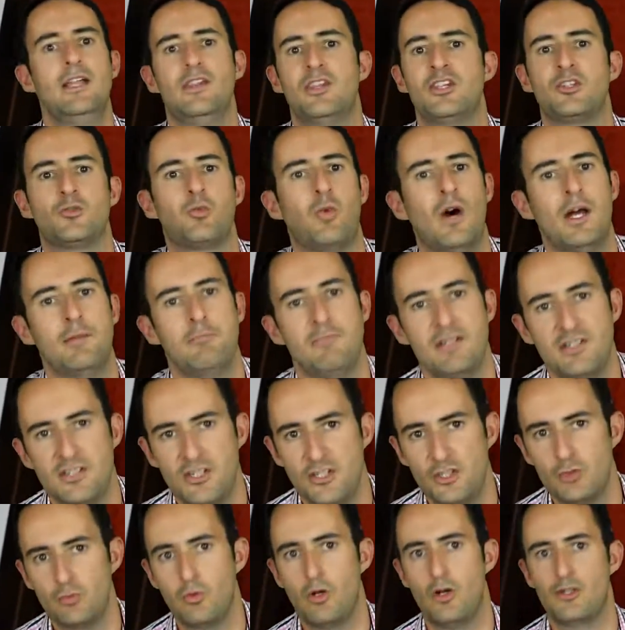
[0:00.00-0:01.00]
this one
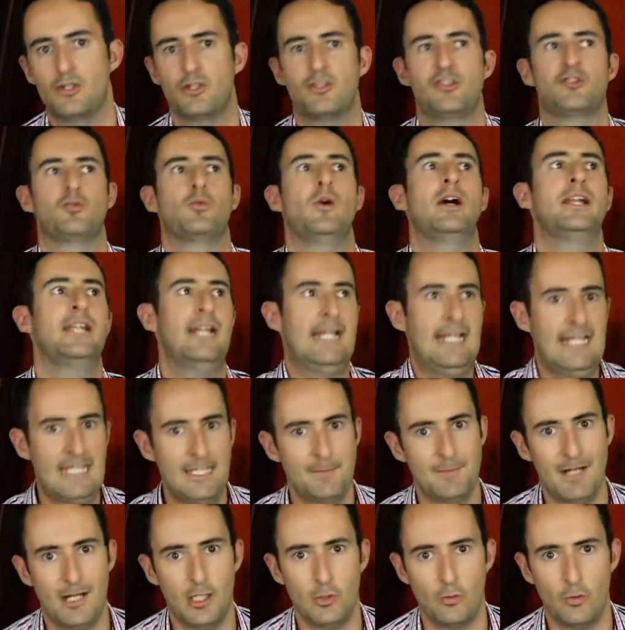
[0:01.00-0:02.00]
message was or this one
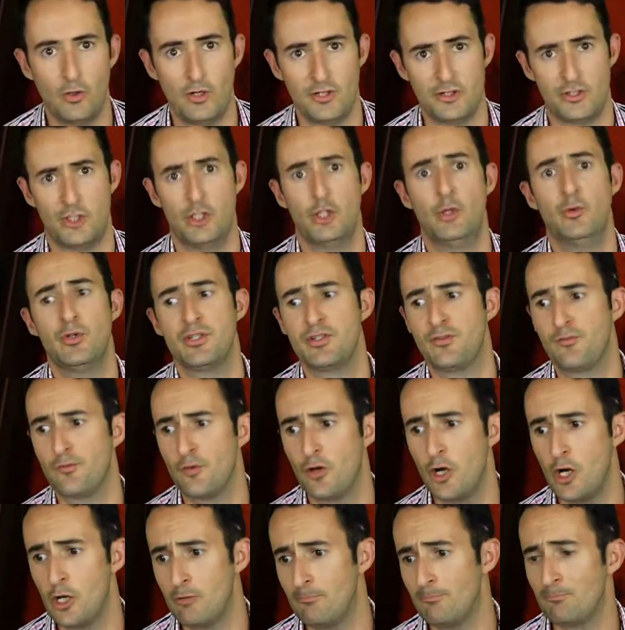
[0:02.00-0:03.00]
email was or who it was
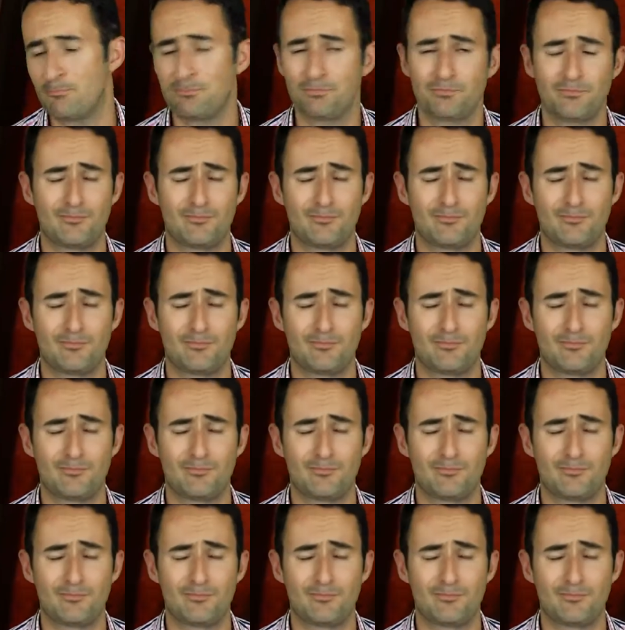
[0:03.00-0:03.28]
from.